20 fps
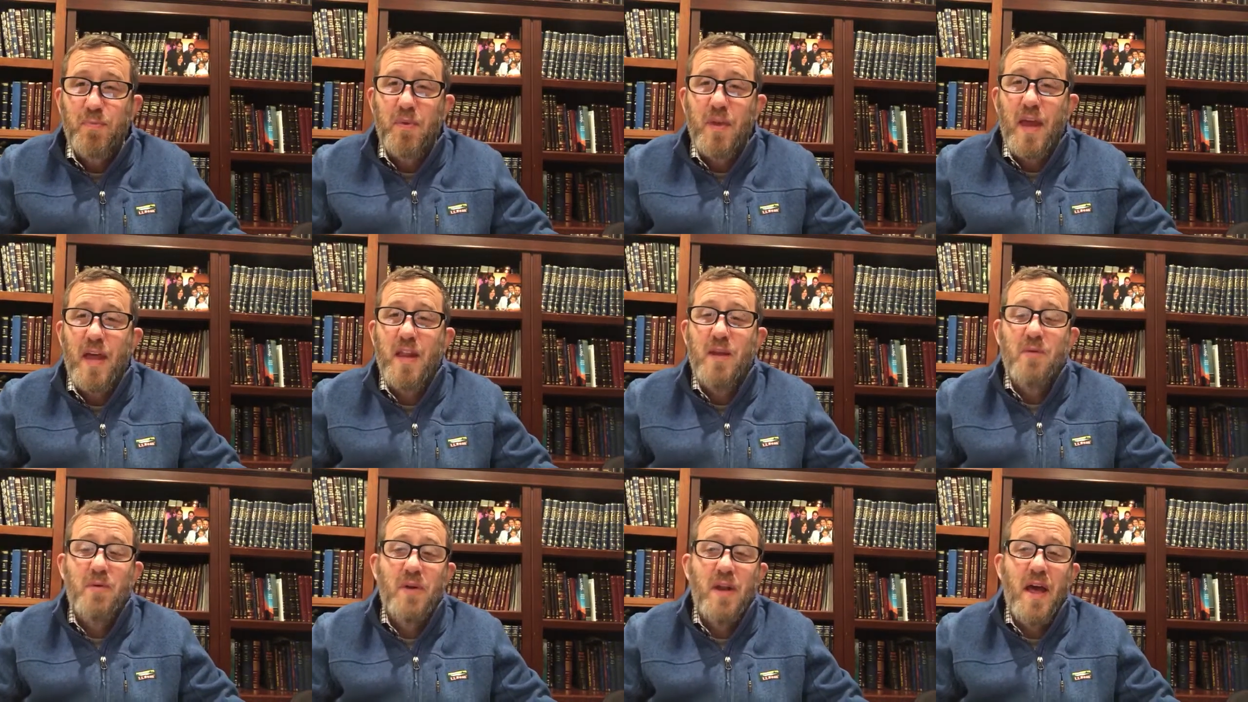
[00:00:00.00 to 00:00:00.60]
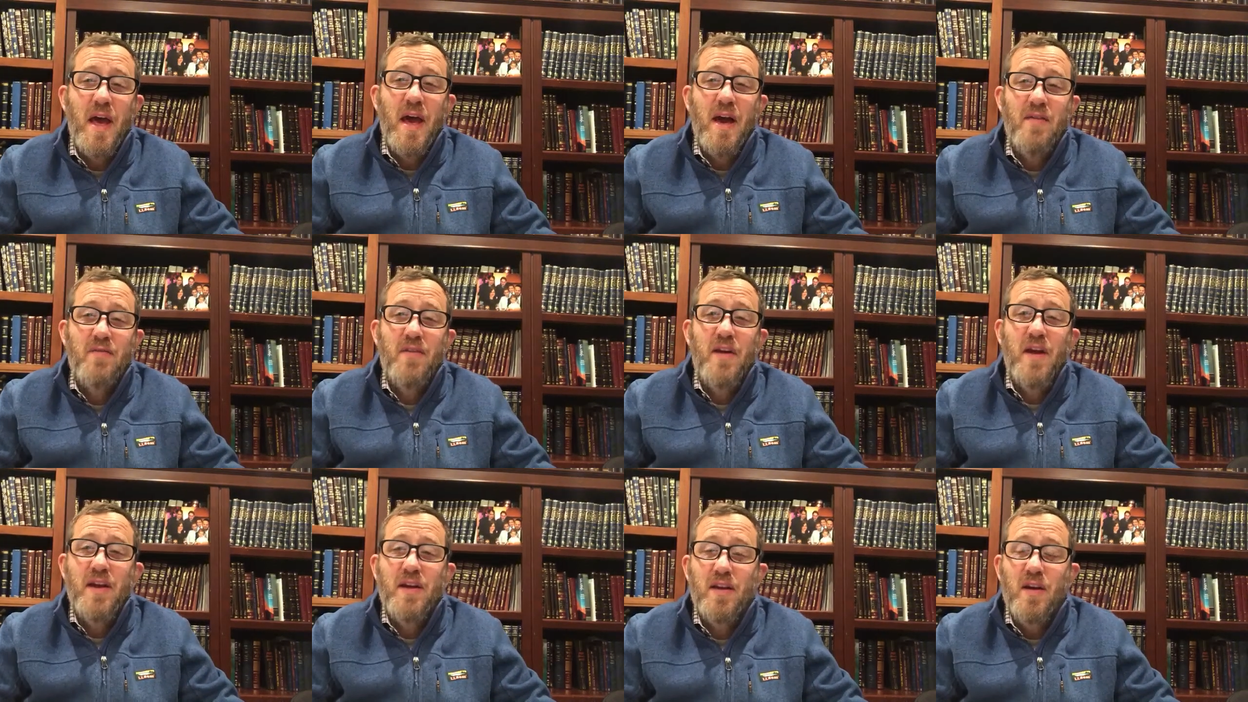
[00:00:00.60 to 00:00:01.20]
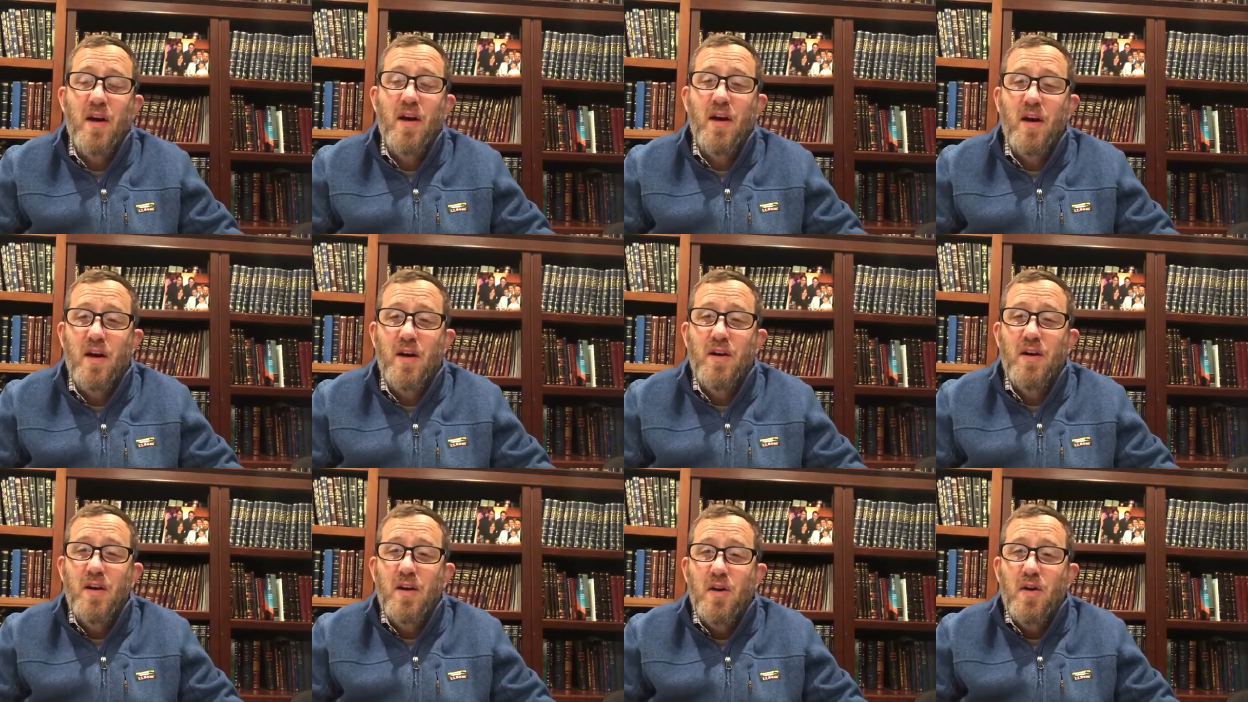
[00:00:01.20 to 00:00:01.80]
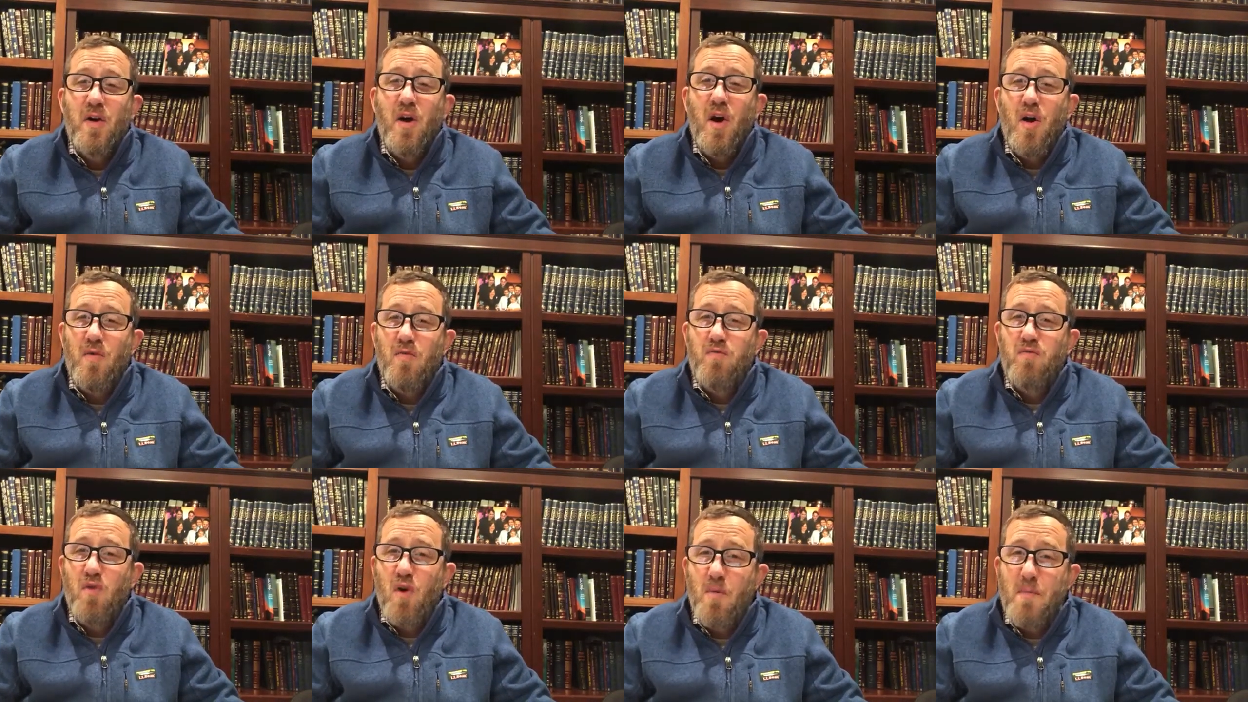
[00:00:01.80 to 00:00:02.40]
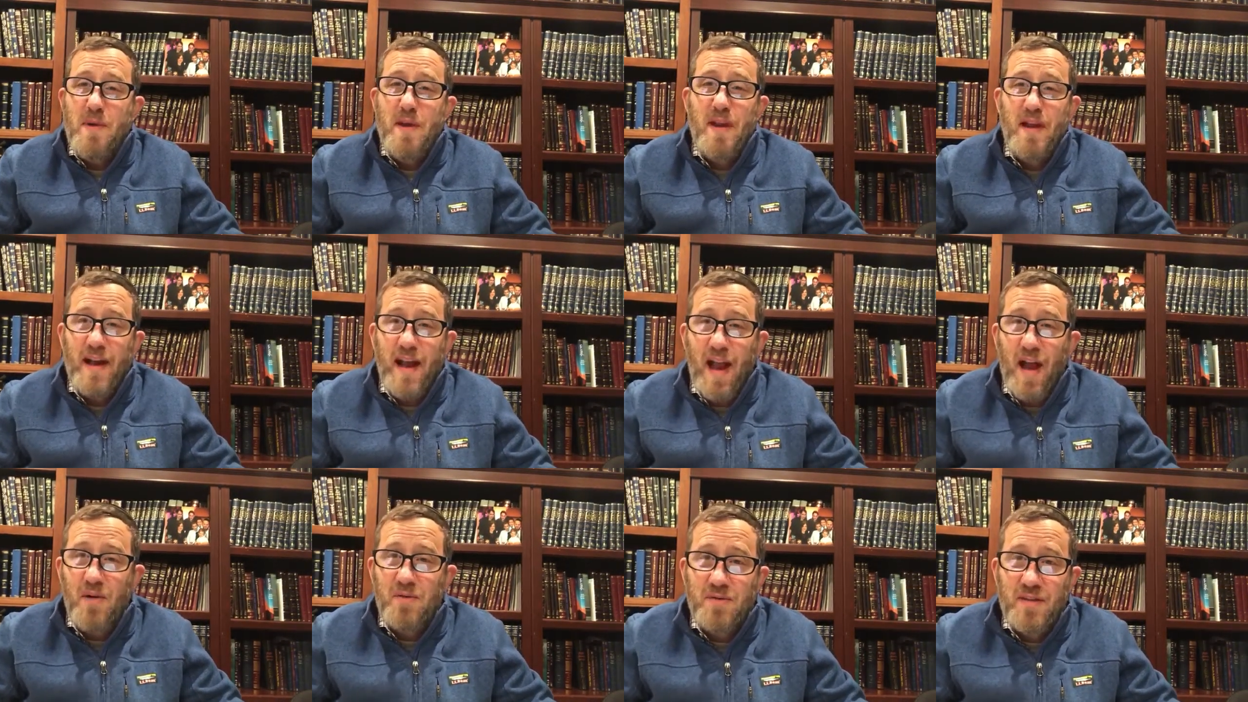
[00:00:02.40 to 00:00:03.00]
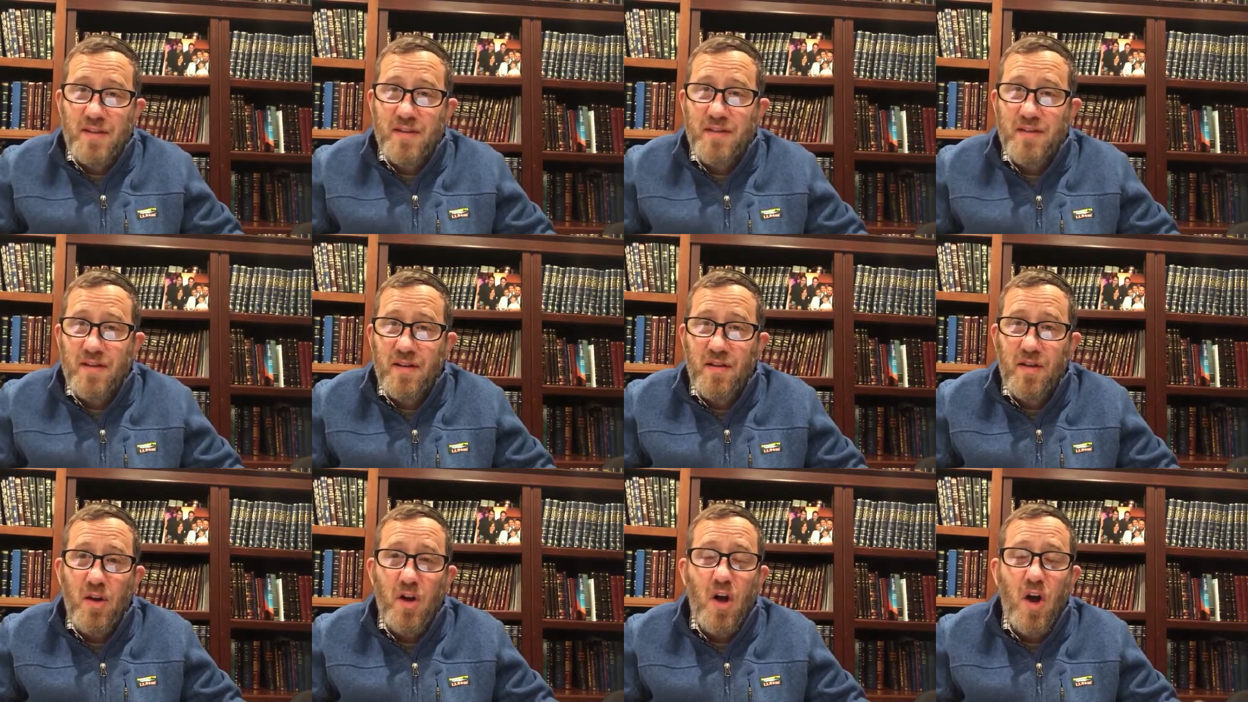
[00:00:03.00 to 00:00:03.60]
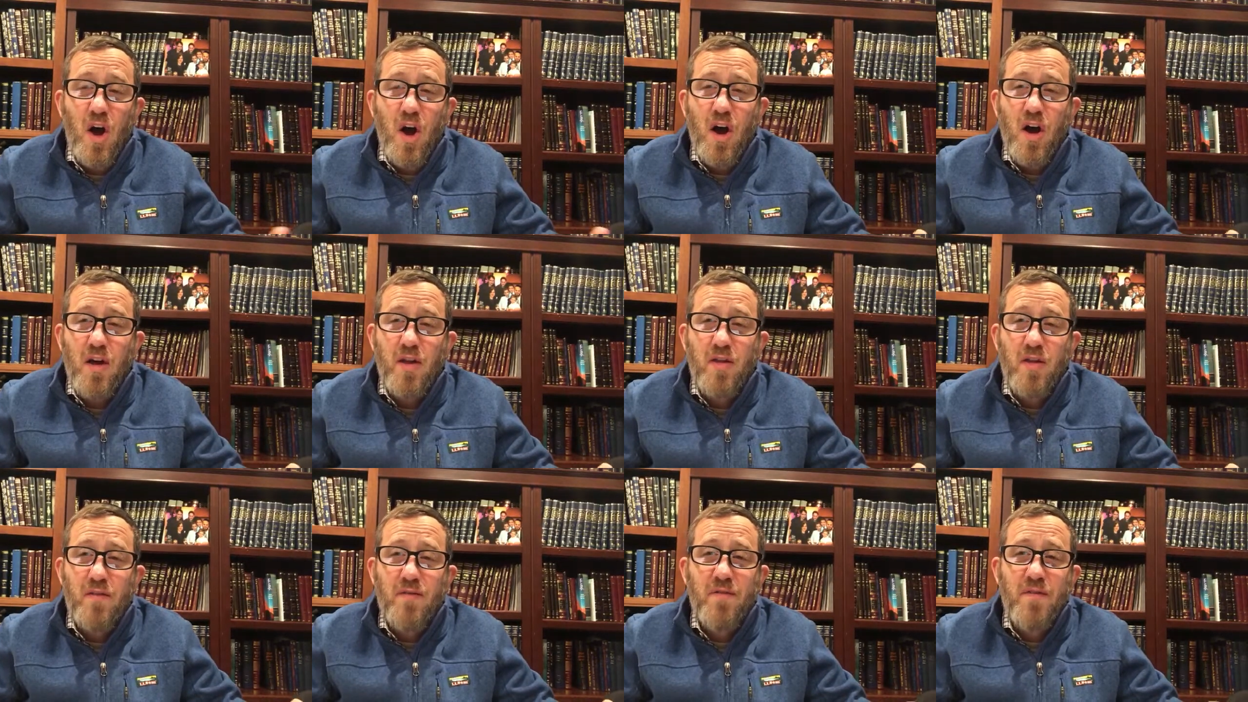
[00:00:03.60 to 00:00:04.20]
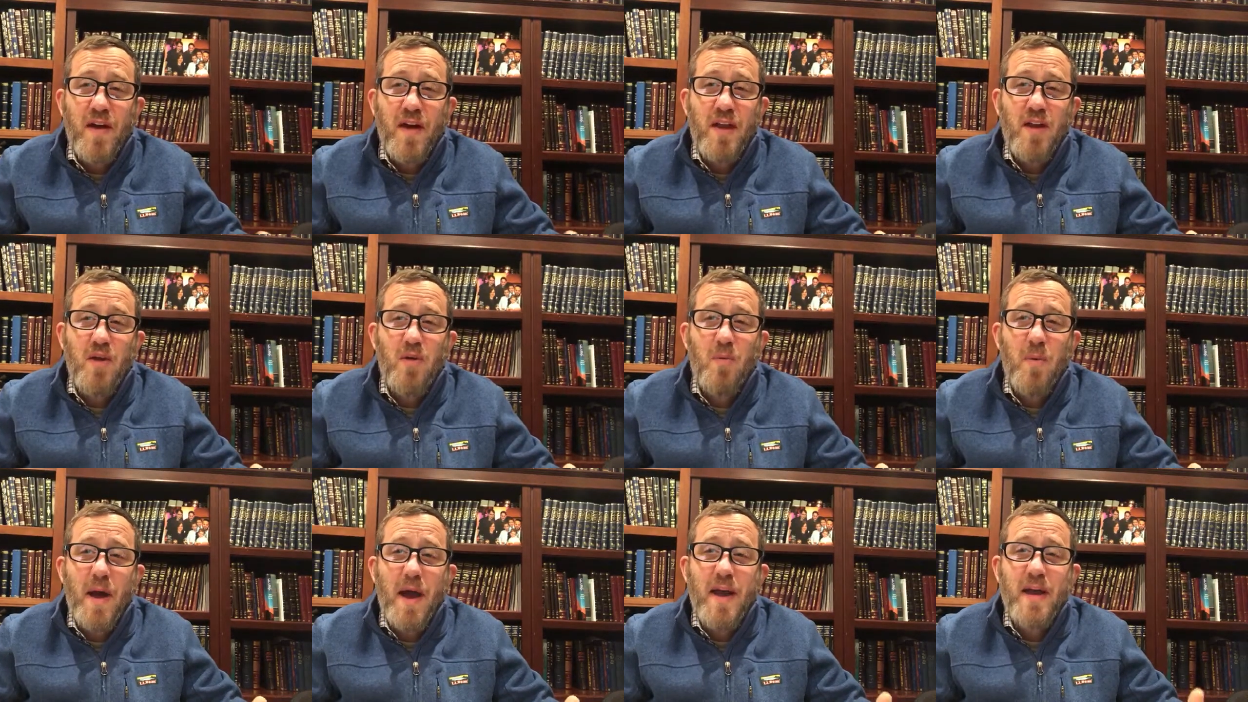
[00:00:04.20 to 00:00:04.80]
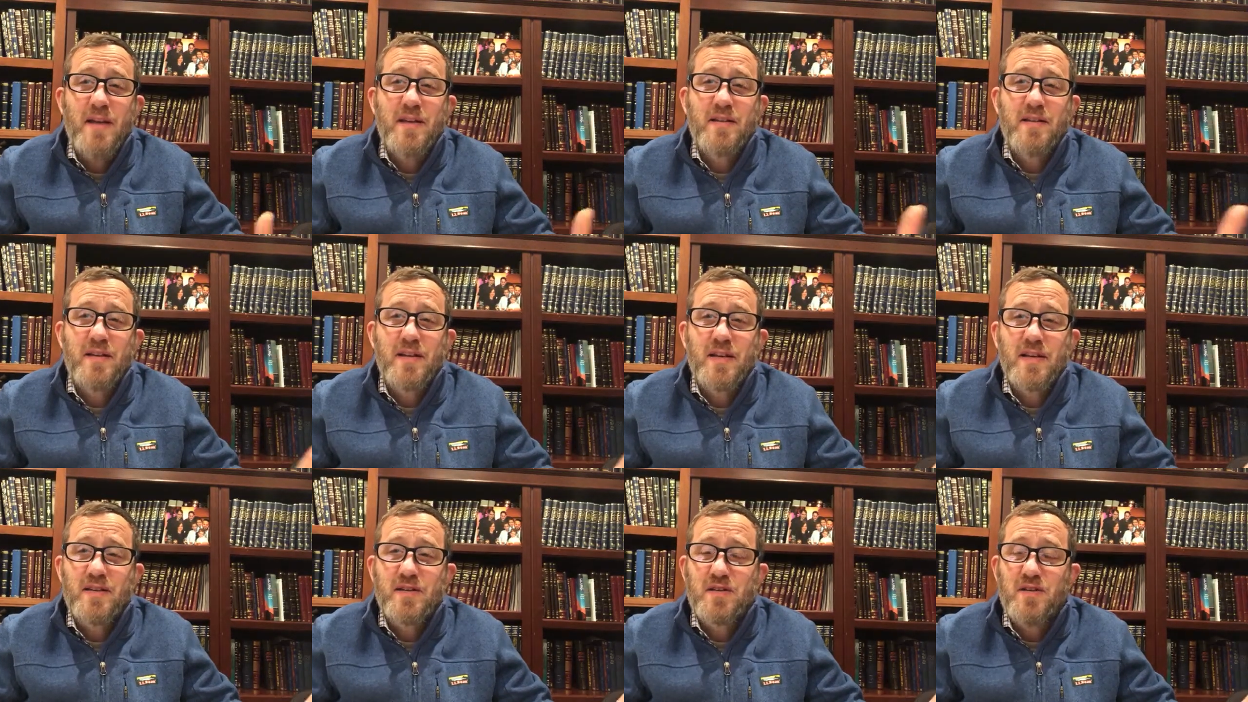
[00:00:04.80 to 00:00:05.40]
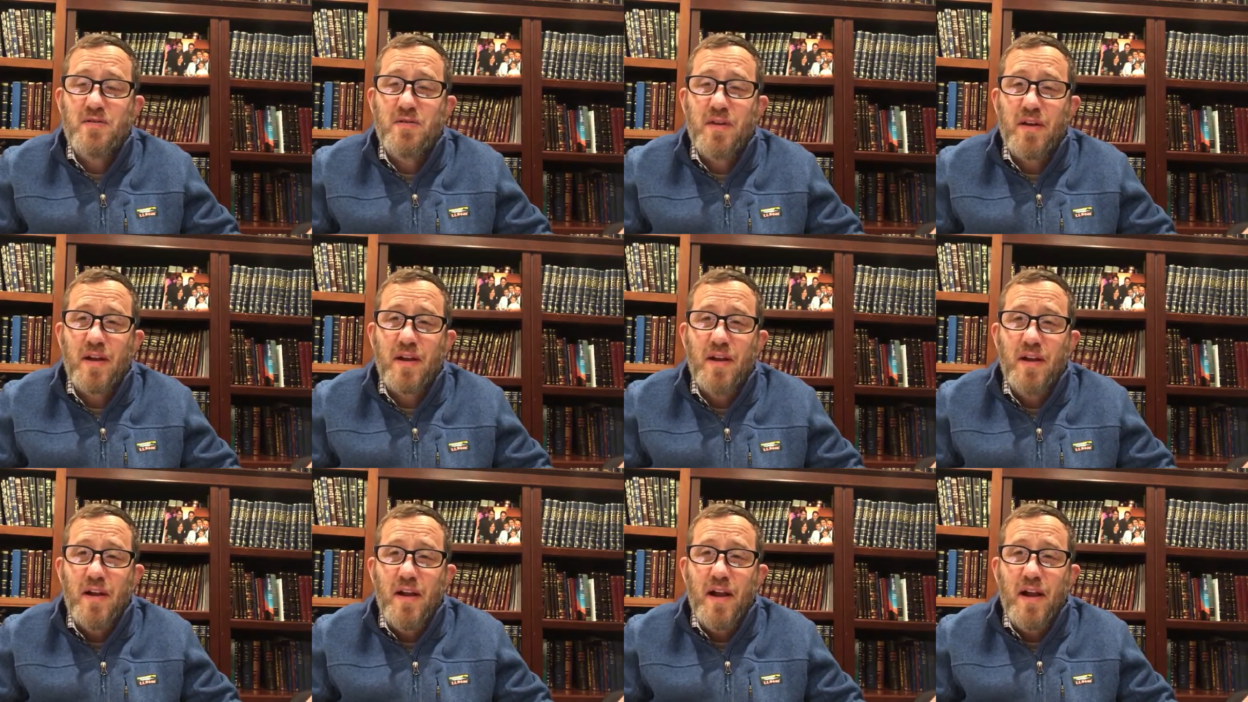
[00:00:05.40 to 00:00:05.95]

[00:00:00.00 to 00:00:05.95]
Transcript: Anyone have a Roman accountant? They're gone. They've faded away into history.